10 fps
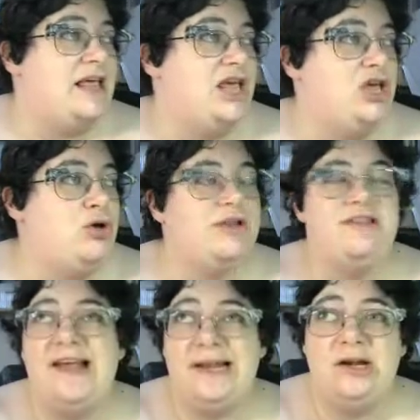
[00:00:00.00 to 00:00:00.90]
you can
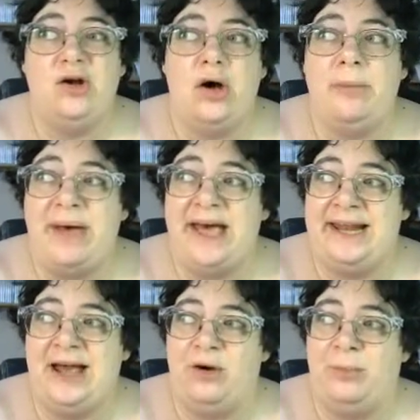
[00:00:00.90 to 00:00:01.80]
tell a lot about an
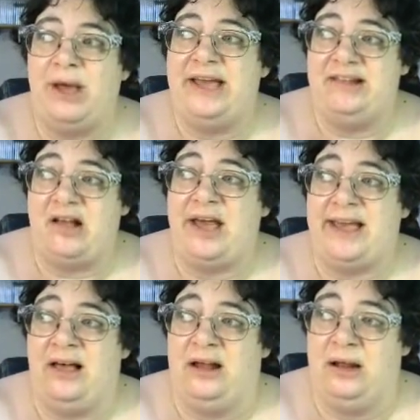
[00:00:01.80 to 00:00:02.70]
owl by its eye
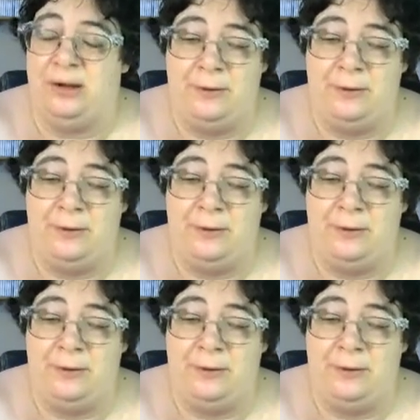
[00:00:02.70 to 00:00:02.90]
colour.